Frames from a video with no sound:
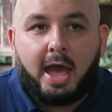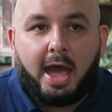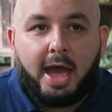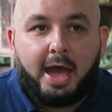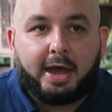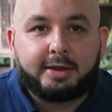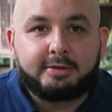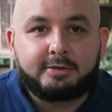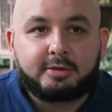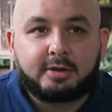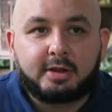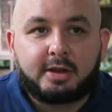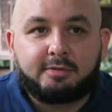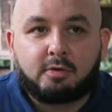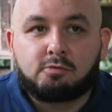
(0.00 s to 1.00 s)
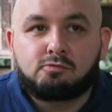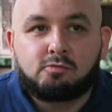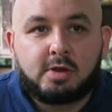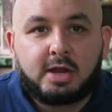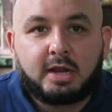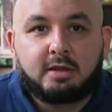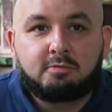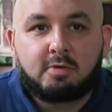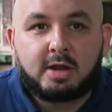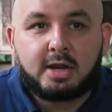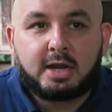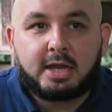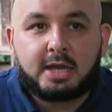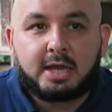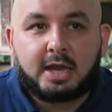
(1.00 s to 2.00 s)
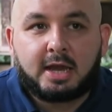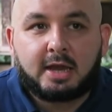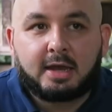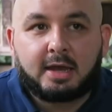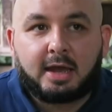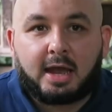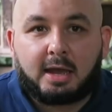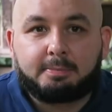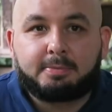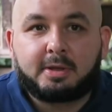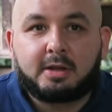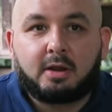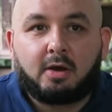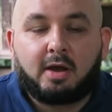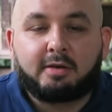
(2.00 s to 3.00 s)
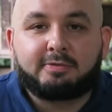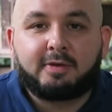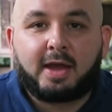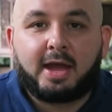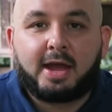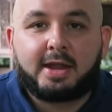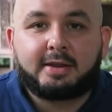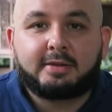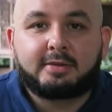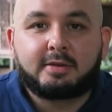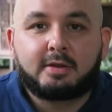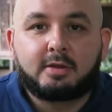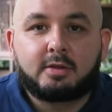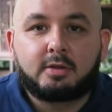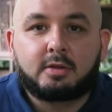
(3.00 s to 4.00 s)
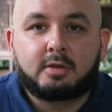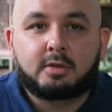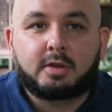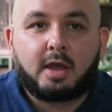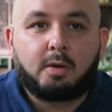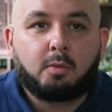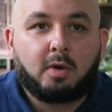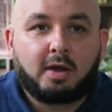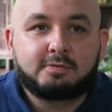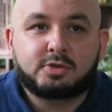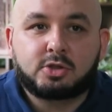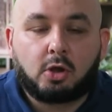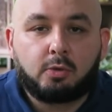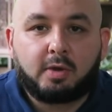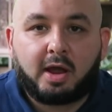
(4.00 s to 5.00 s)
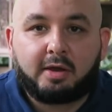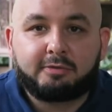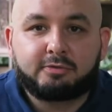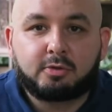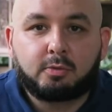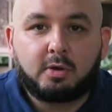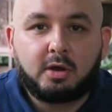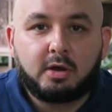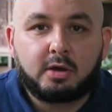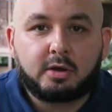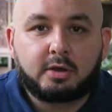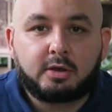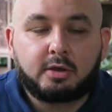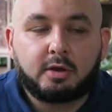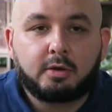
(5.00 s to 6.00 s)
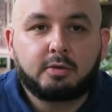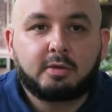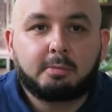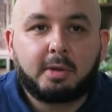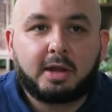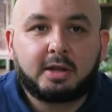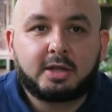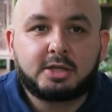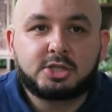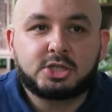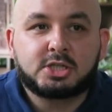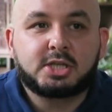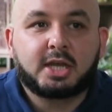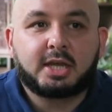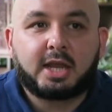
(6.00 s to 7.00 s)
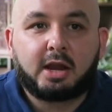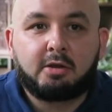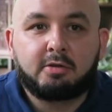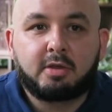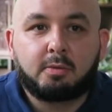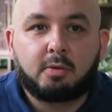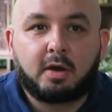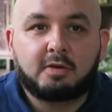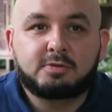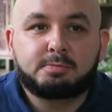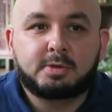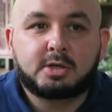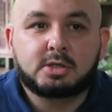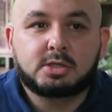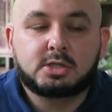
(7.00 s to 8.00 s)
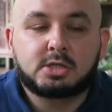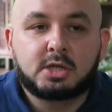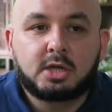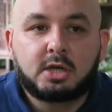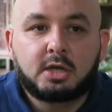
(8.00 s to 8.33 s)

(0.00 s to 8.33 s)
and live a really, really happy life, and their wives don't have to work. You know, the men can just take care of their wives because